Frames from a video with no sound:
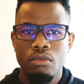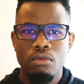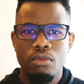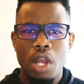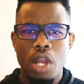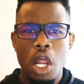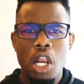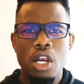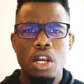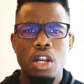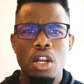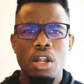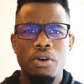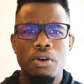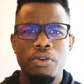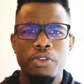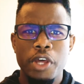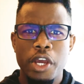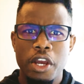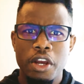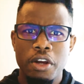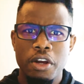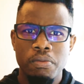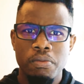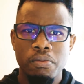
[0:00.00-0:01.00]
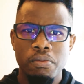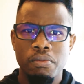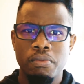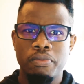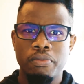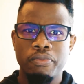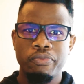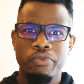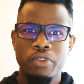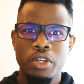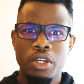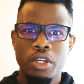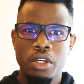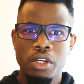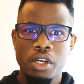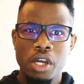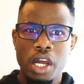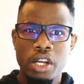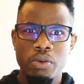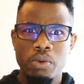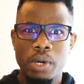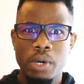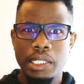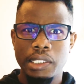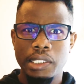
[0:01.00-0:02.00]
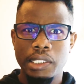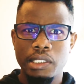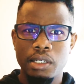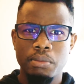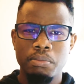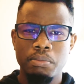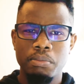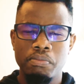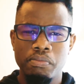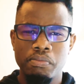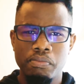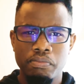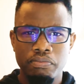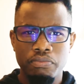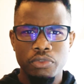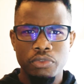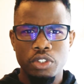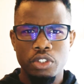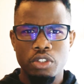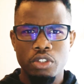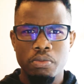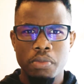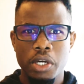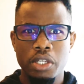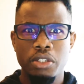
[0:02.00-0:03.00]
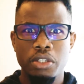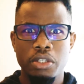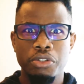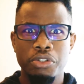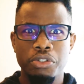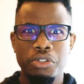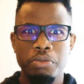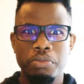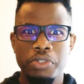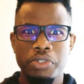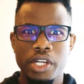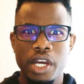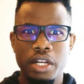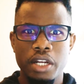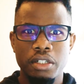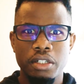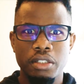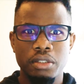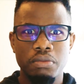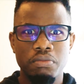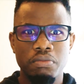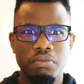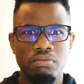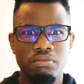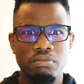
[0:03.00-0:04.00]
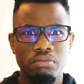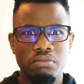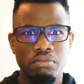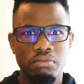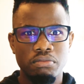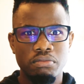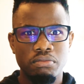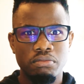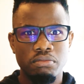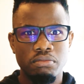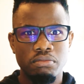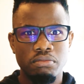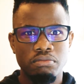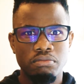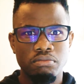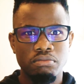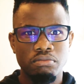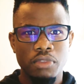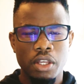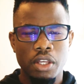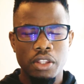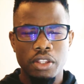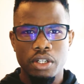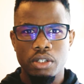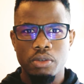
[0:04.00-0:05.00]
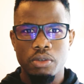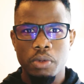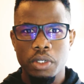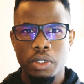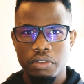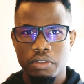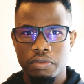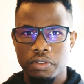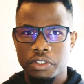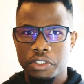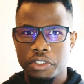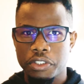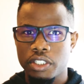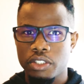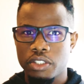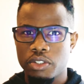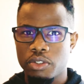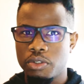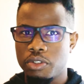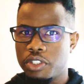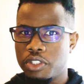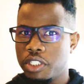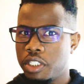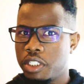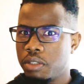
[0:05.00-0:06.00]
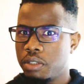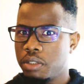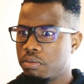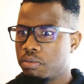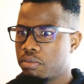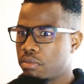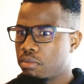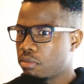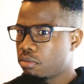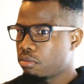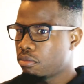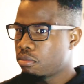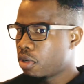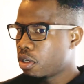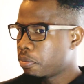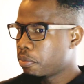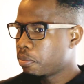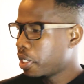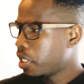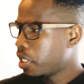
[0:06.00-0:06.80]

Hello there, and welcome to my YouTube channel. There are wonderful things to see. On my